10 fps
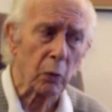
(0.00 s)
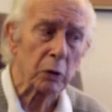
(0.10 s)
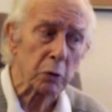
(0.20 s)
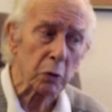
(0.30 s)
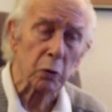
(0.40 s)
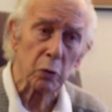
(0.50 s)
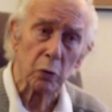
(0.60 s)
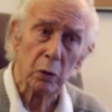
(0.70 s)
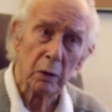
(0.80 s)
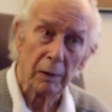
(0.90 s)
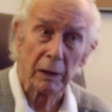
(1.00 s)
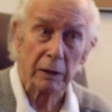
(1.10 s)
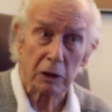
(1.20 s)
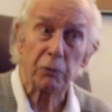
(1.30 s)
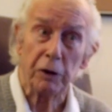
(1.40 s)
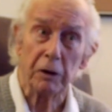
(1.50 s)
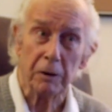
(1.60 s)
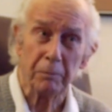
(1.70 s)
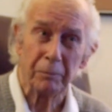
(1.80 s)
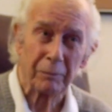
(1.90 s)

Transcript: what you do, and that's freedom.